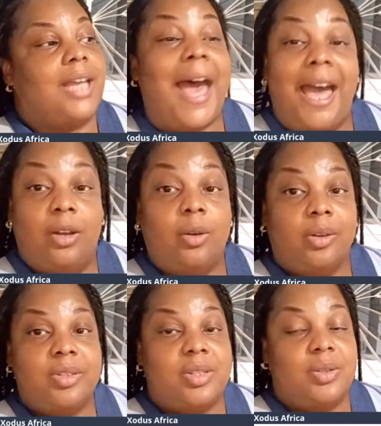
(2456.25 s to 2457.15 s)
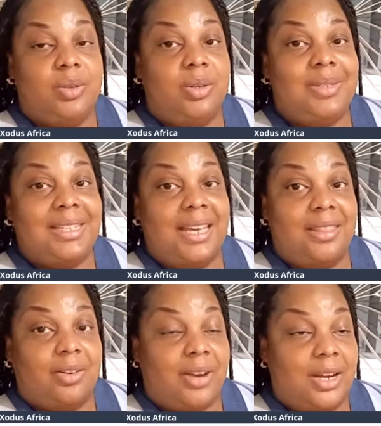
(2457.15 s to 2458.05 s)
and also use it at
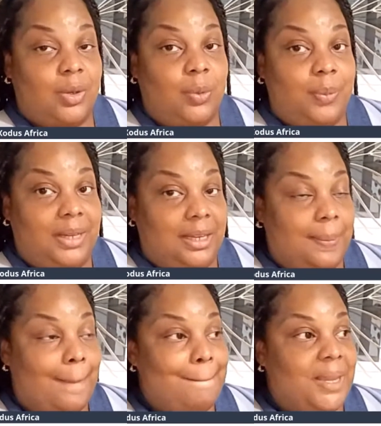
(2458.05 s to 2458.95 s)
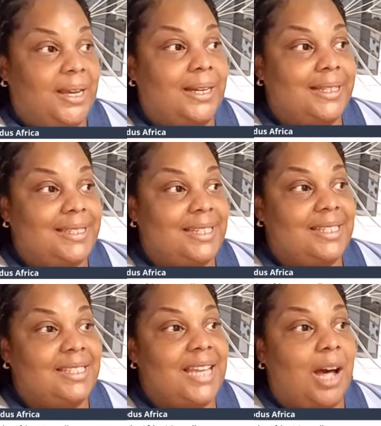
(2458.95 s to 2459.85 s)
the grand opening. Because this
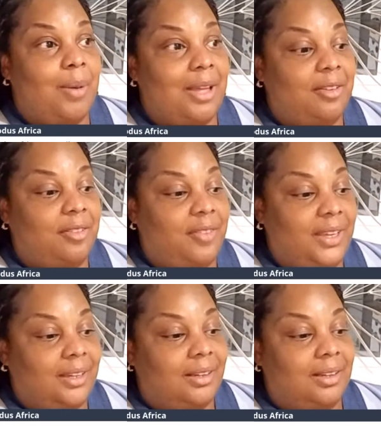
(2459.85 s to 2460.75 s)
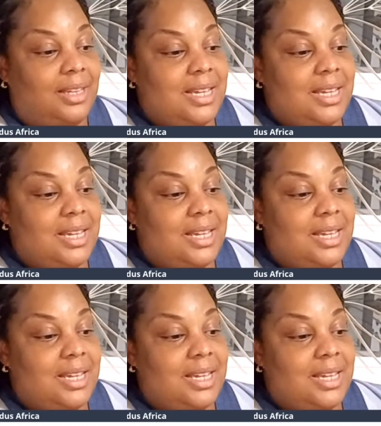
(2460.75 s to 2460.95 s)
is how I feel,